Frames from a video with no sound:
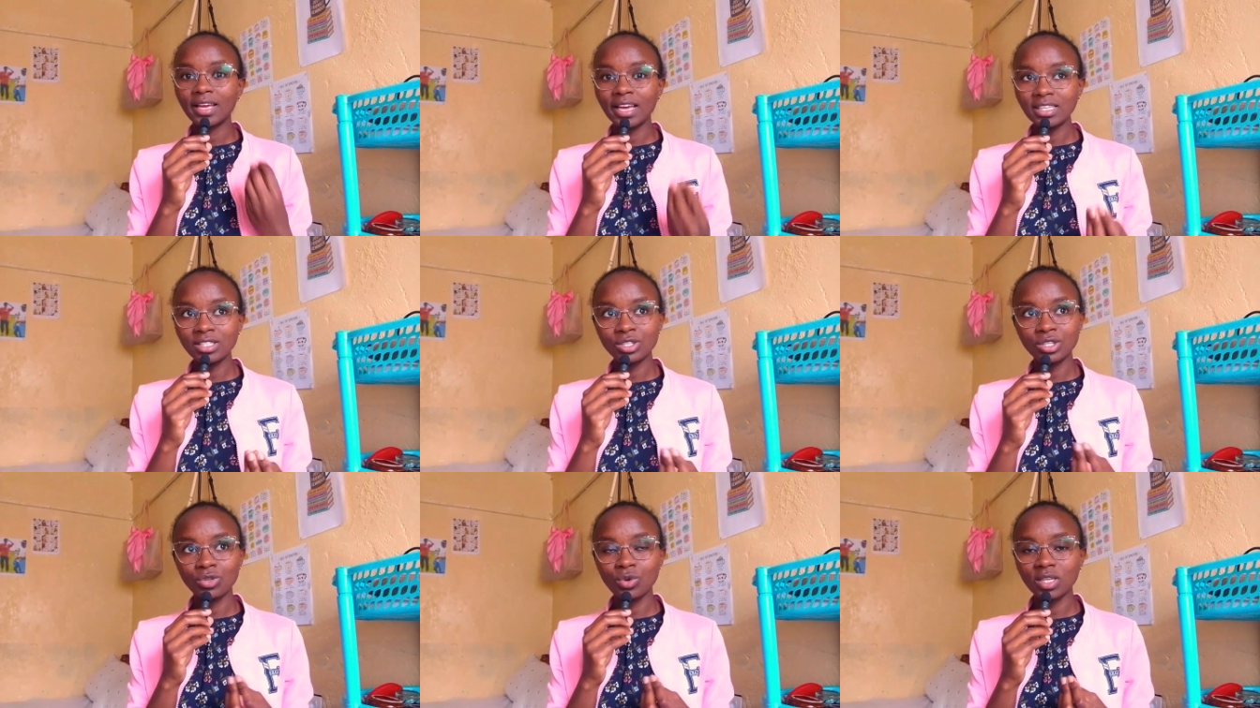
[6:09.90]
Get
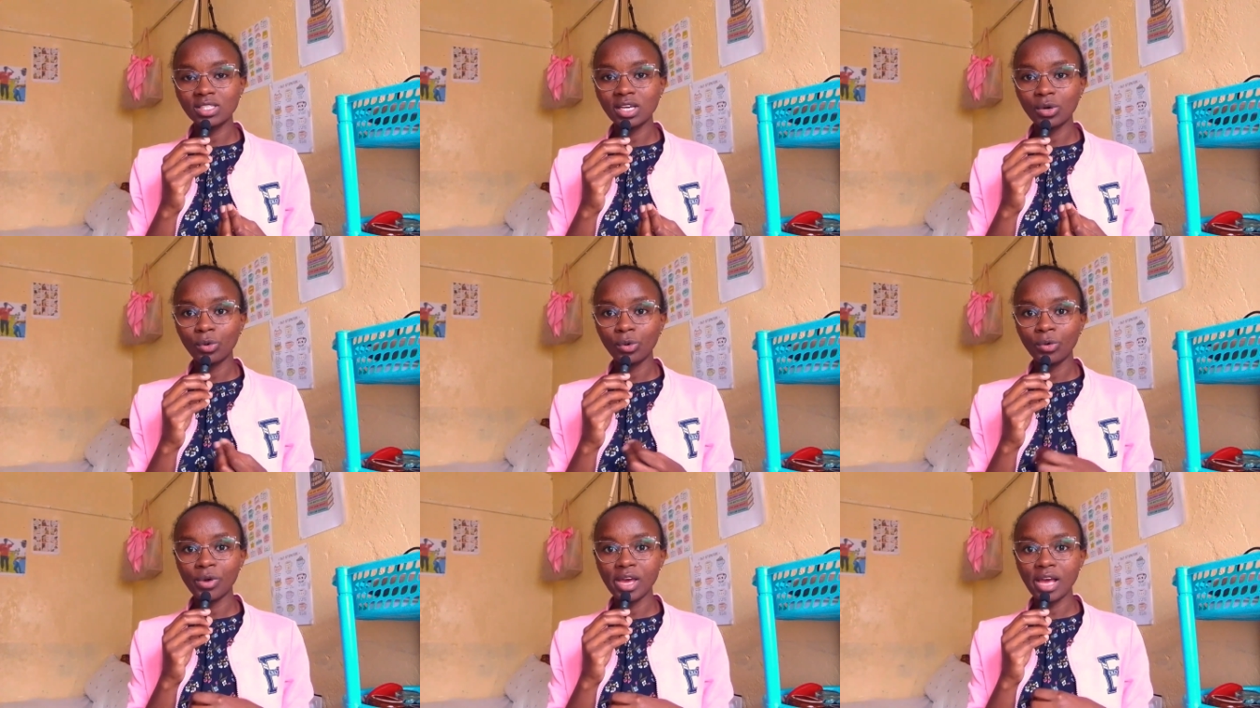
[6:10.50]
to a
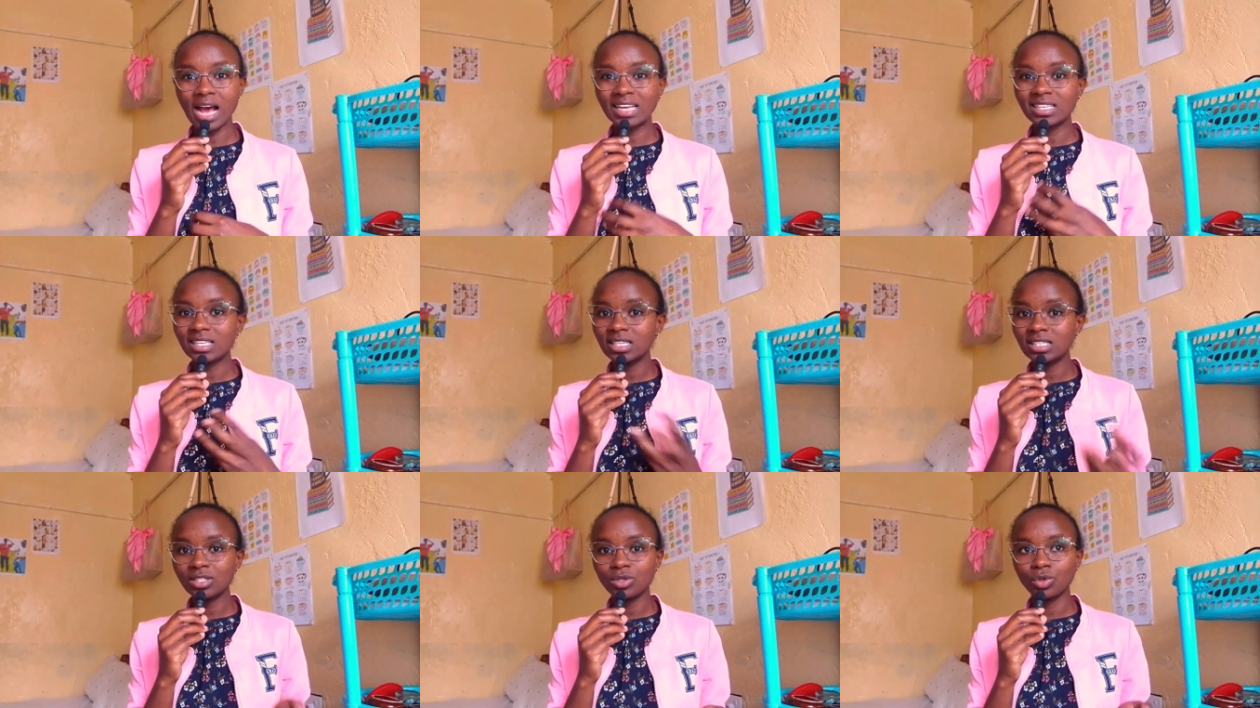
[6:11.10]
SACCO where at
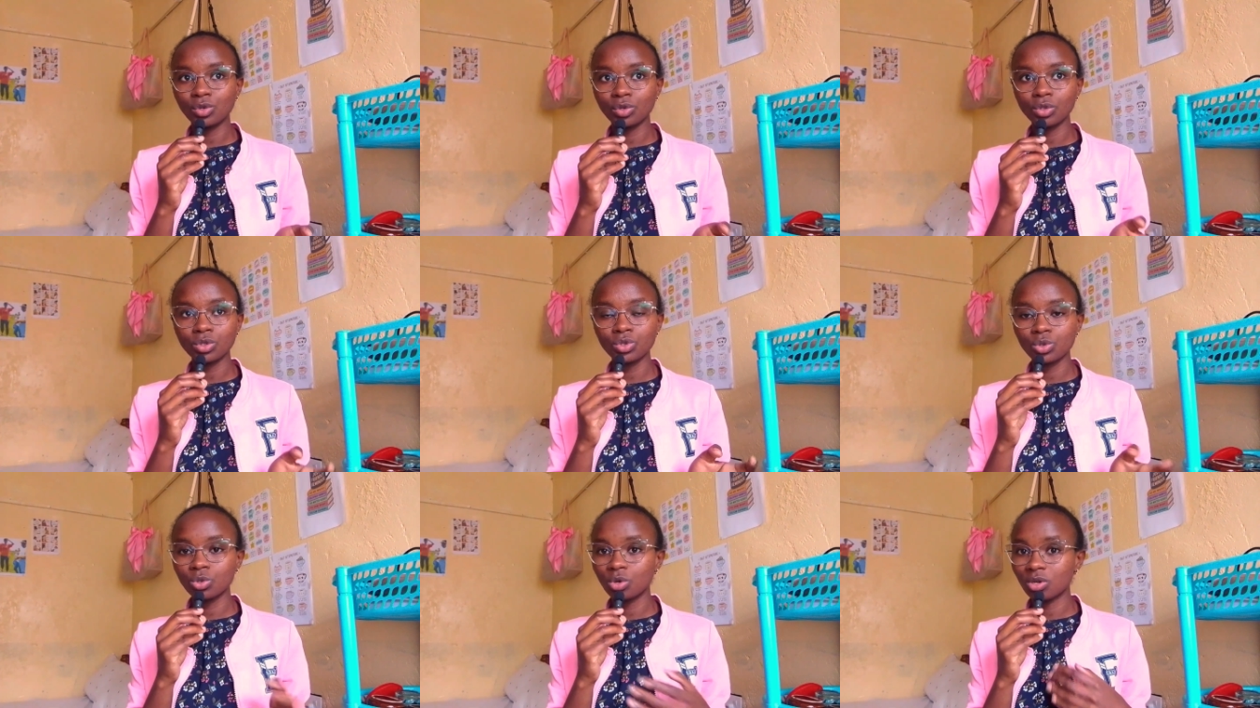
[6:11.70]
least you know
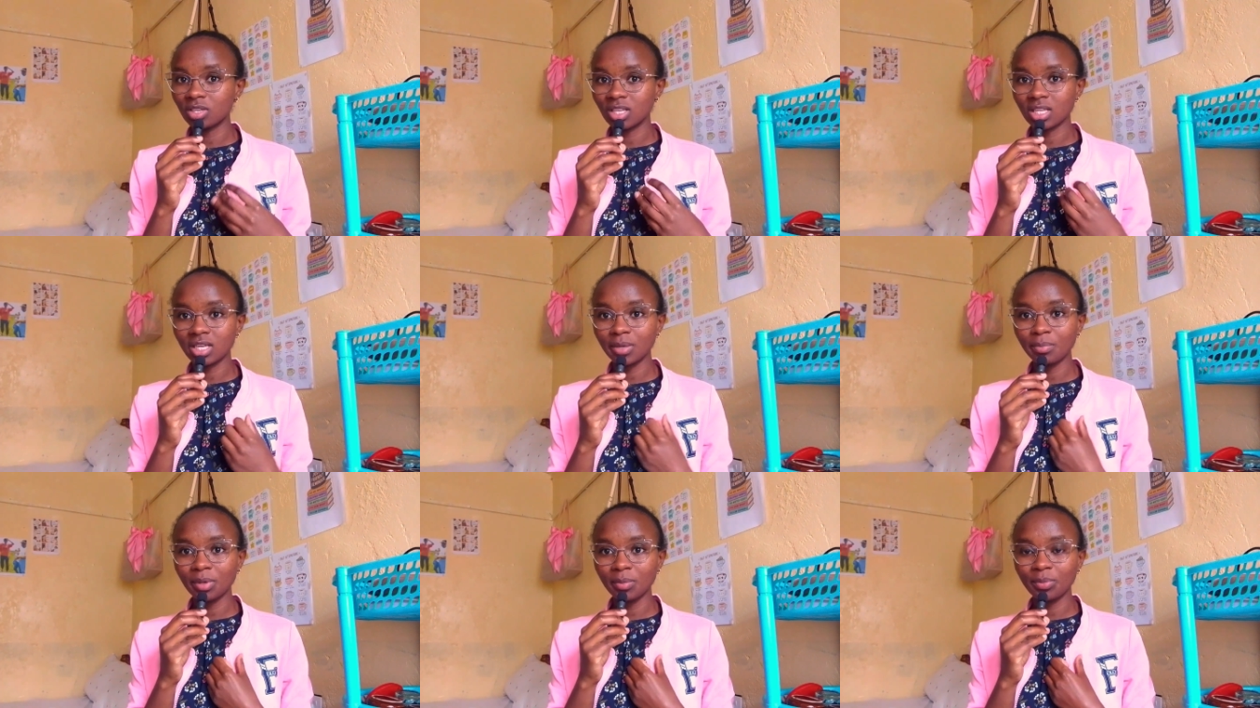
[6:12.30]
2 or
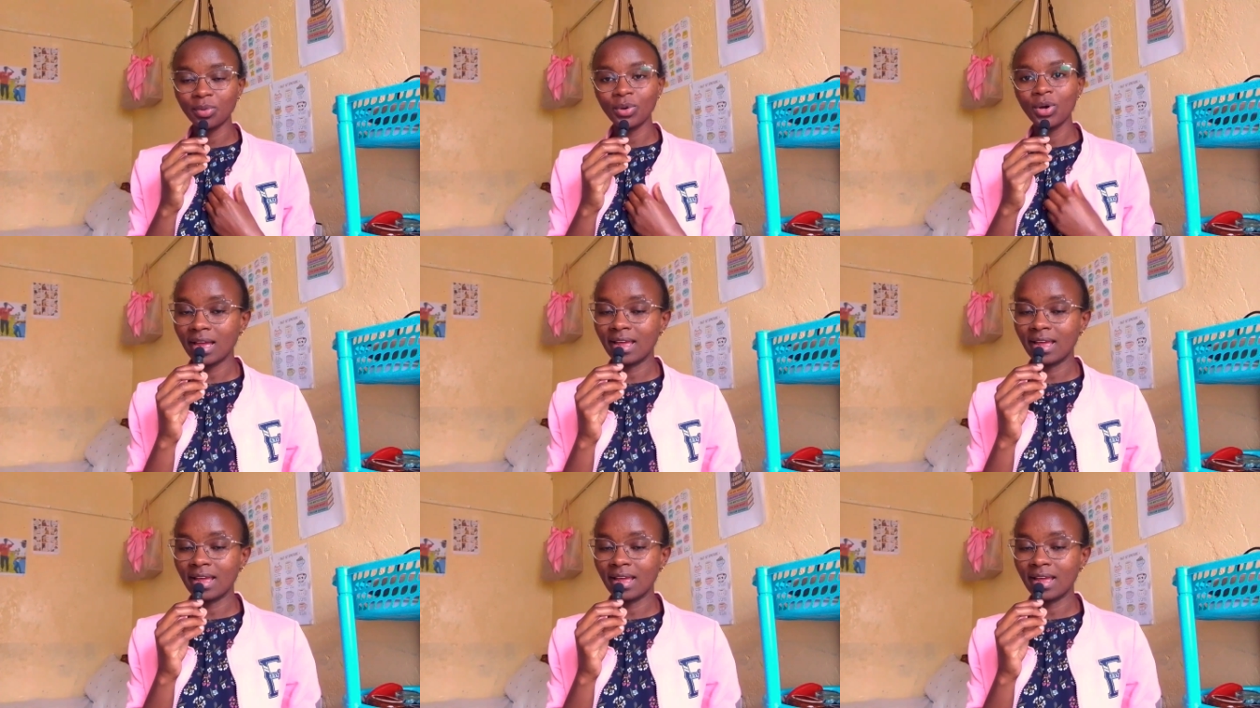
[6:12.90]
3 people,